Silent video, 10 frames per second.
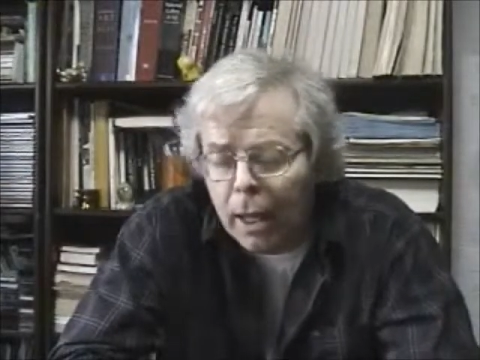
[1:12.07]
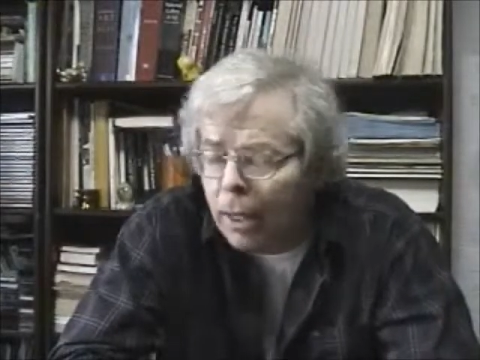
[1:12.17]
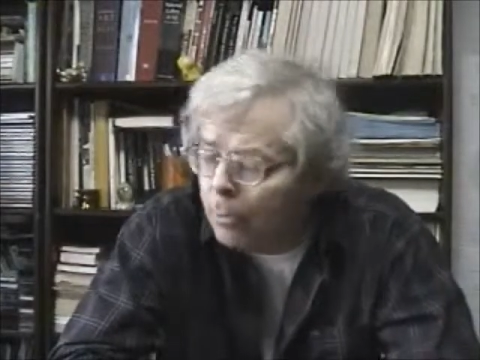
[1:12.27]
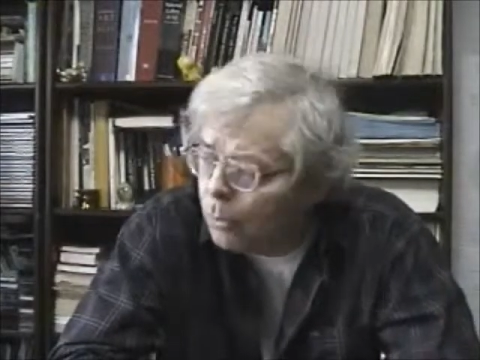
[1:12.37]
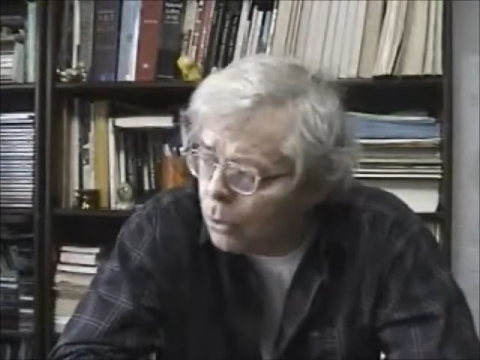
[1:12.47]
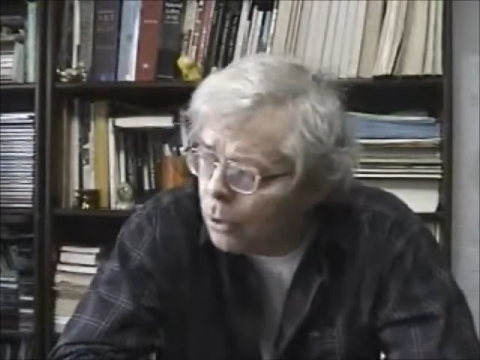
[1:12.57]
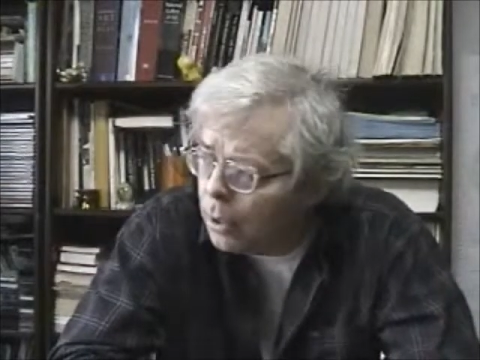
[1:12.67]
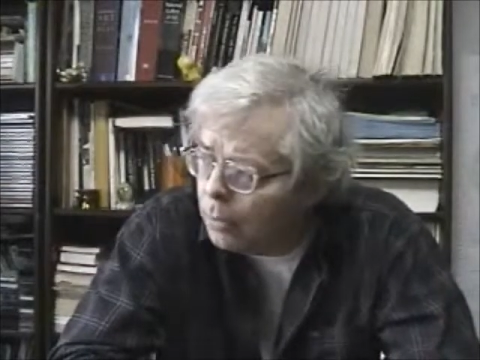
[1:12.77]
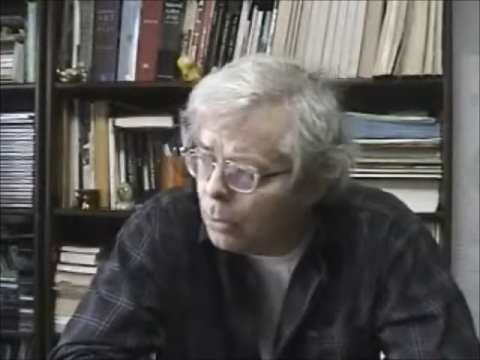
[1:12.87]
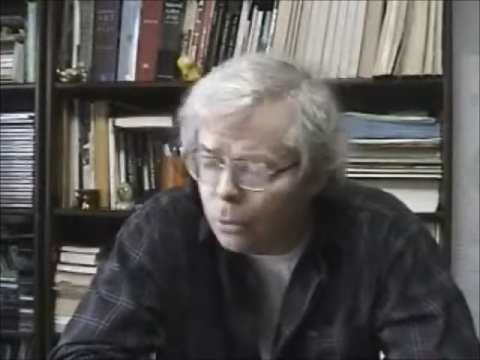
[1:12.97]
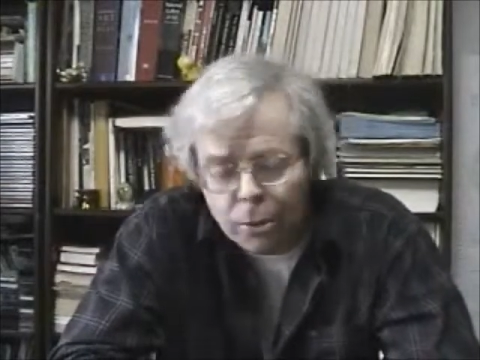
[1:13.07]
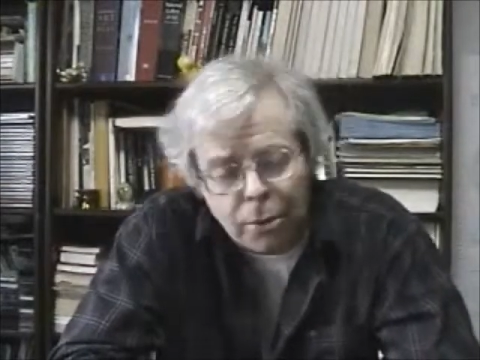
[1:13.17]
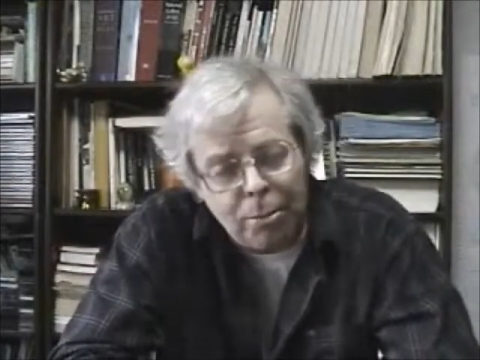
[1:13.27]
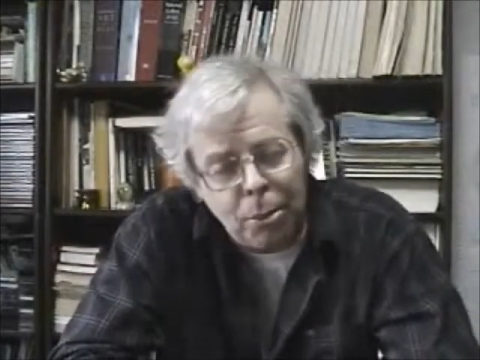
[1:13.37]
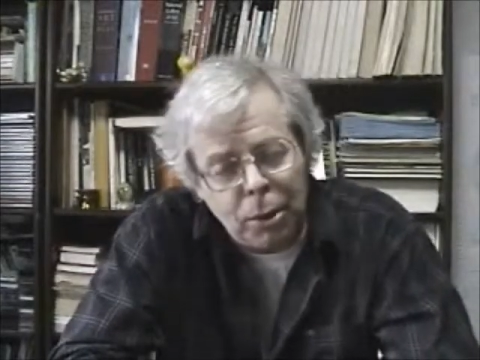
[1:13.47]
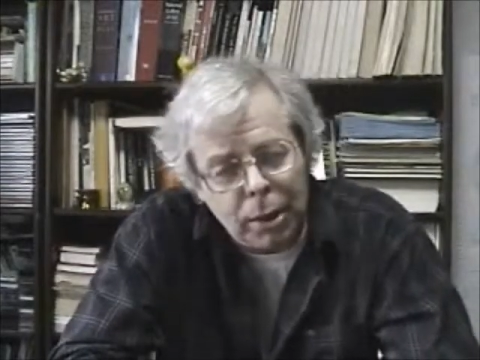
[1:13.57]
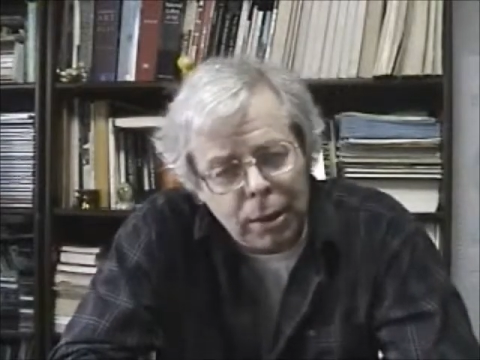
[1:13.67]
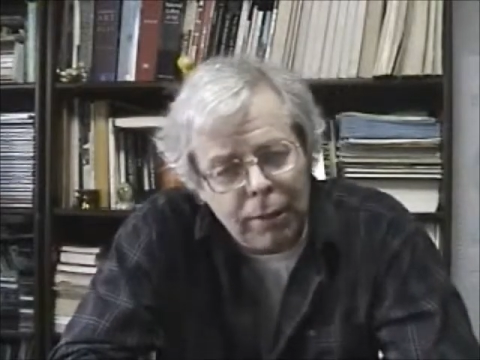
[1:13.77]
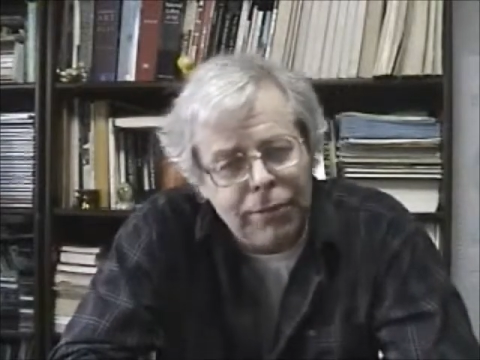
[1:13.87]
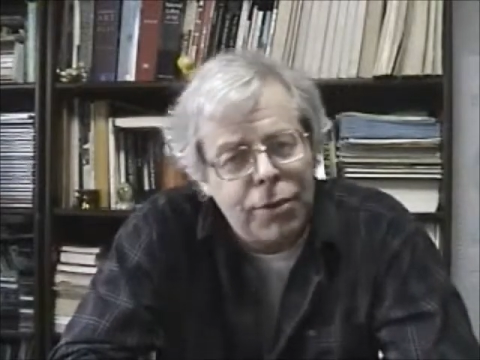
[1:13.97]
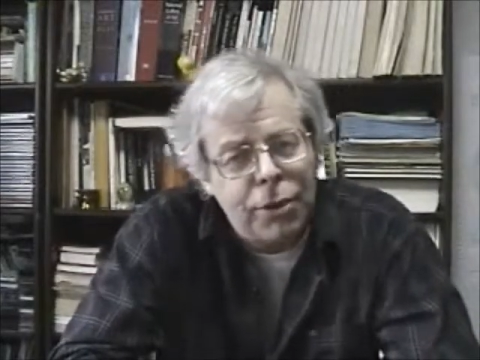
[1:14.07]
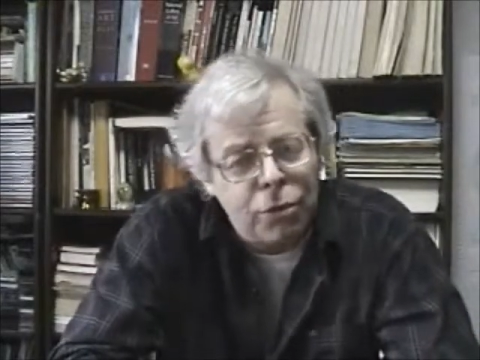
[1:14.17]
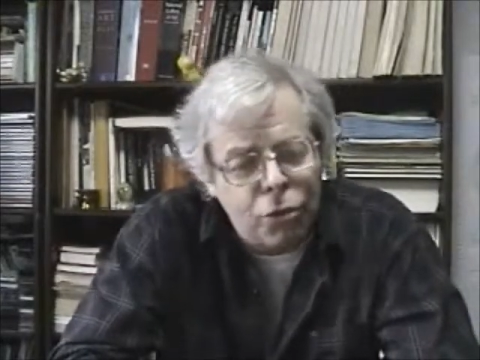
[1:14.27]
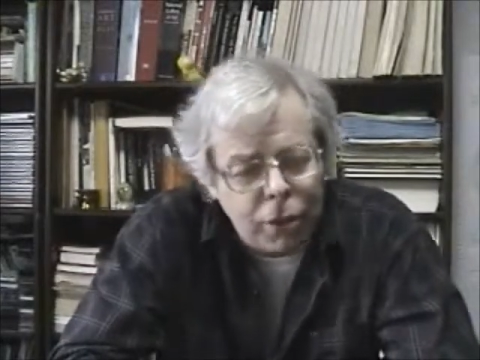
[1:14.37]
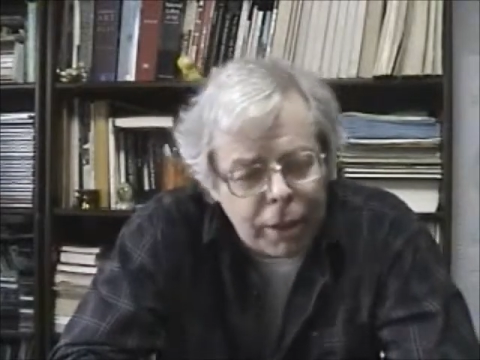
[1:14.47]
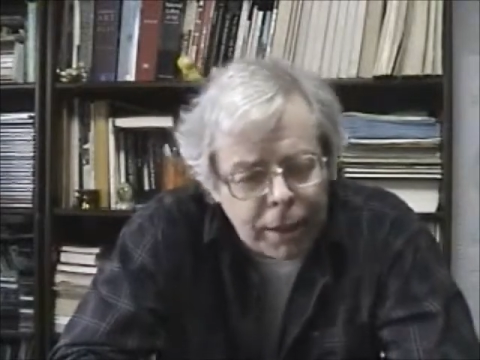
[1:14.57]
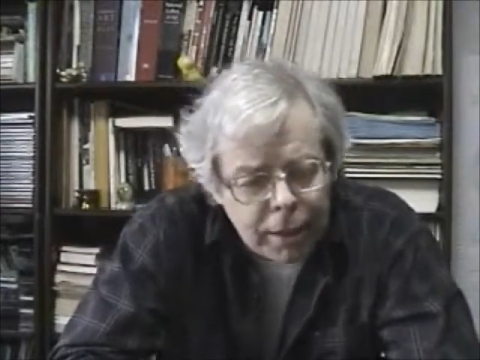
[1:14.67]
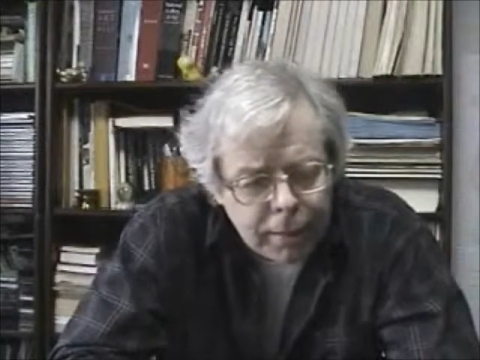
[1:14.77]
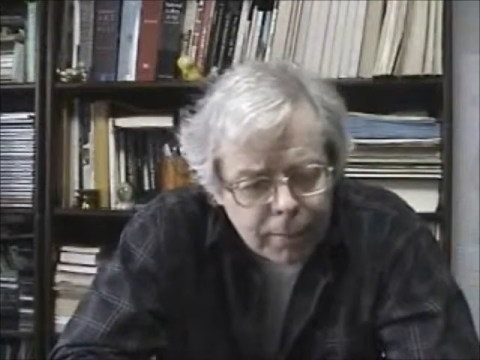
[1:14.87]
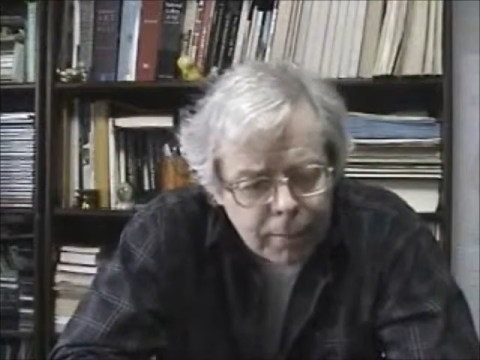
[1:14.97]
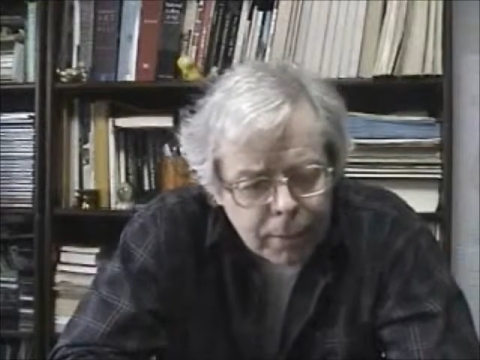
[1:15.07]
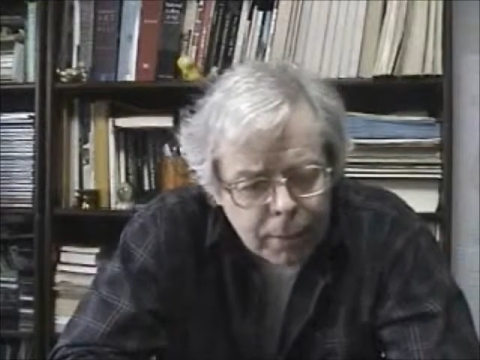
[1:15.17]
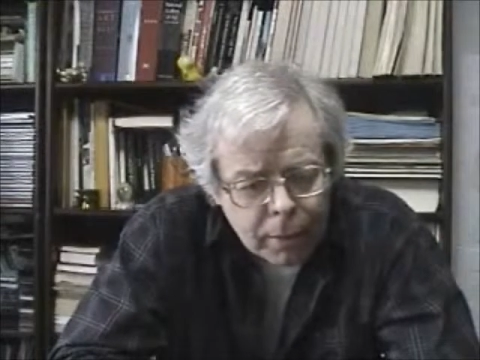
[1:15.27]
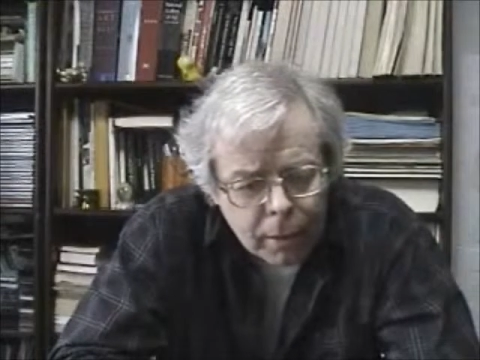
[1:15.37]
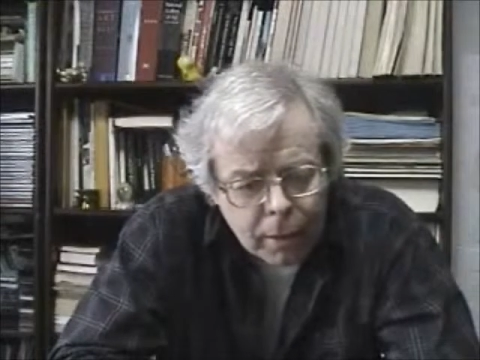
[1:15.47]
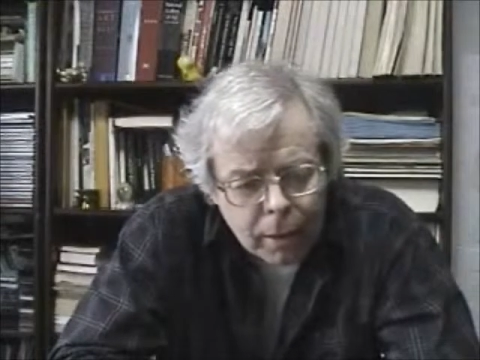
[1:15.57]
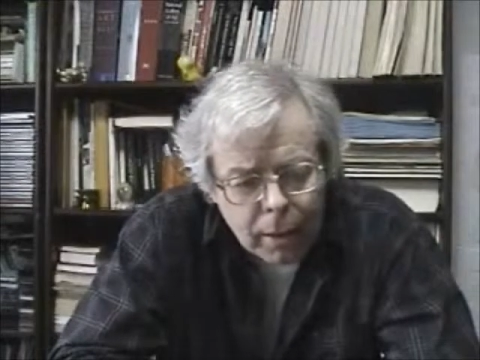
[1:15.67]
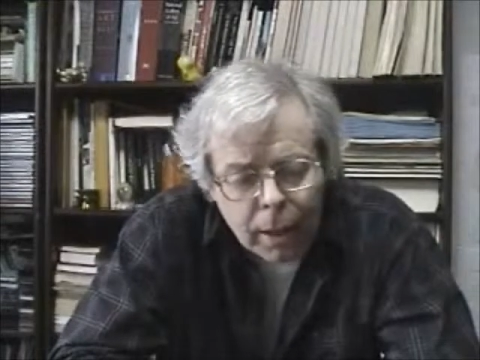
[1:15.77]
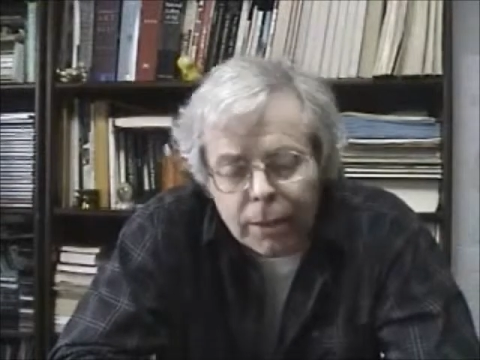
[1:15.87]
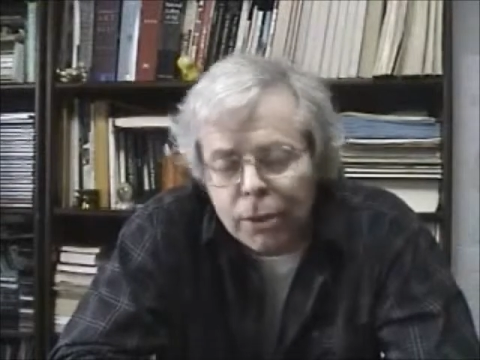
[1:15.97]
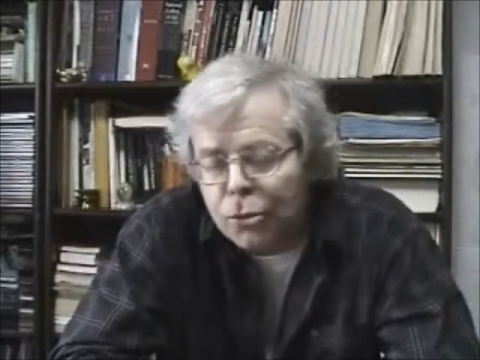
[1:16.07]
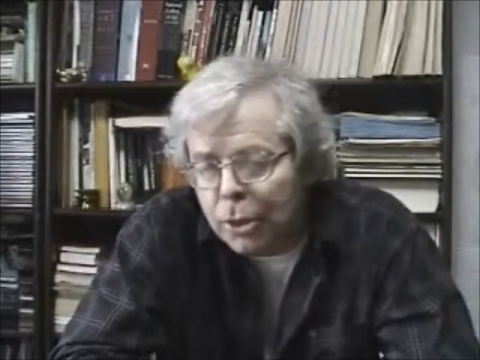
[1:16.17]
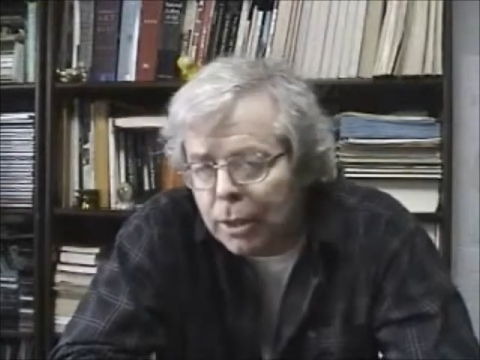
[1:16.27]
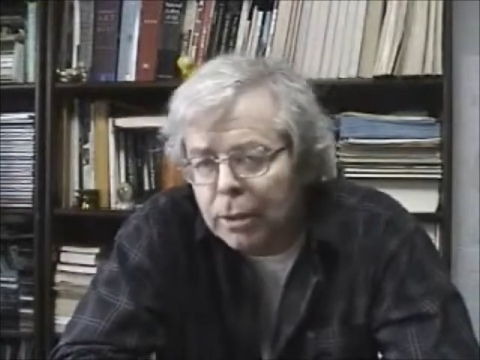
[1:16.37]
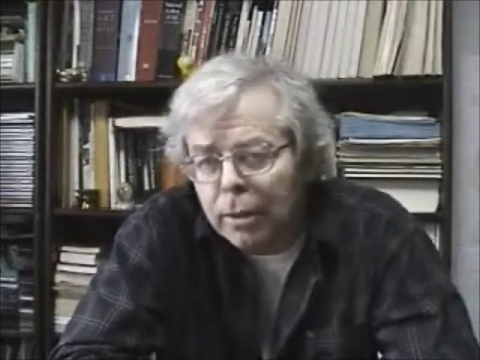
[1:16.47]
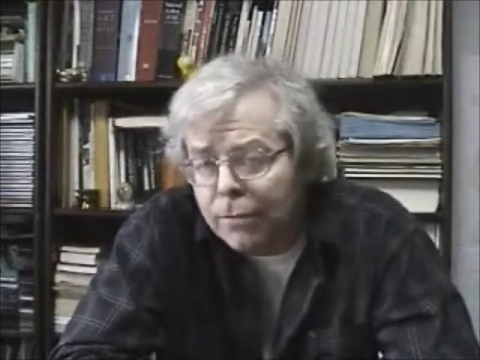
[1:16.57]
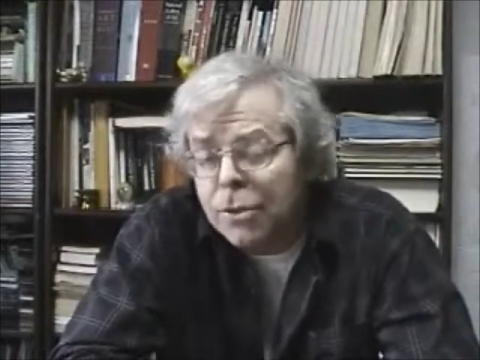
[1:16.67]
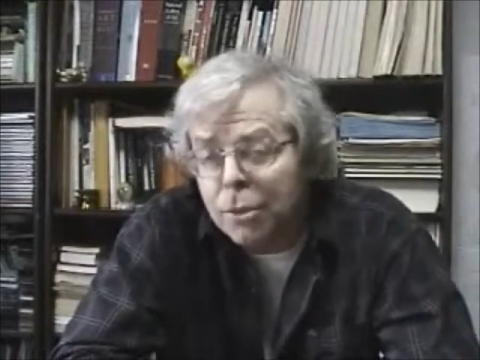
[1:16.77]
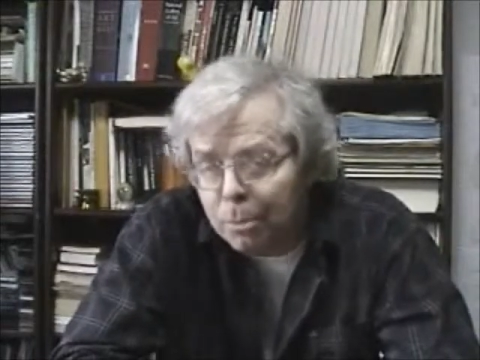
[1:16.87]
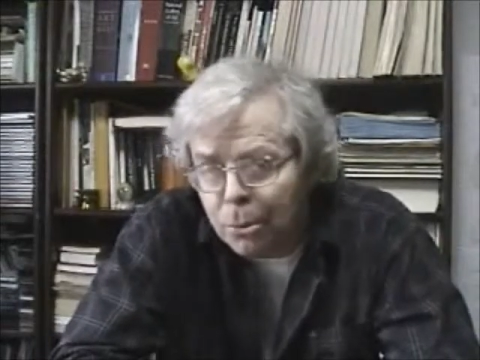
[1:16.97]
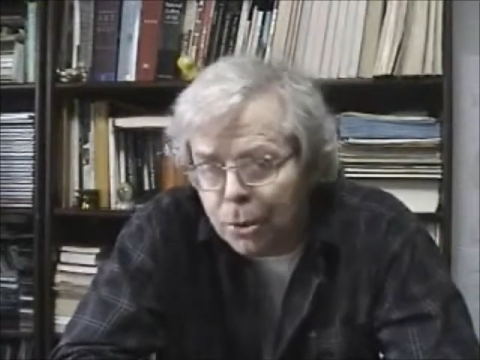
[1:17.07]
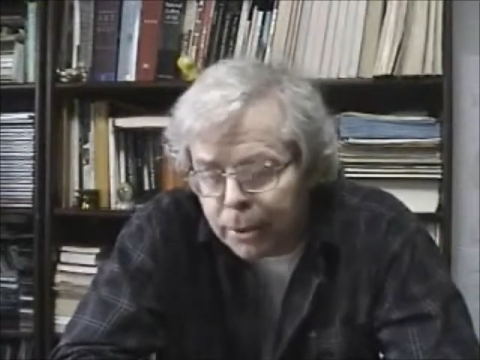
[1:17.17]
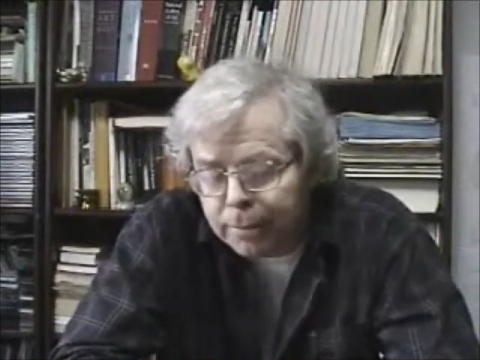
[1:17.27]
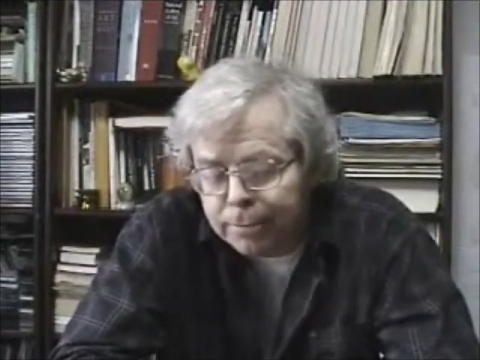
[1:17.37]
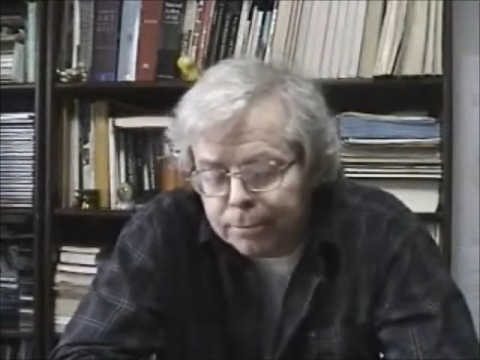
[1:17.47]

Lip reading: And more the boy loves the tree, and the tree loves the boy.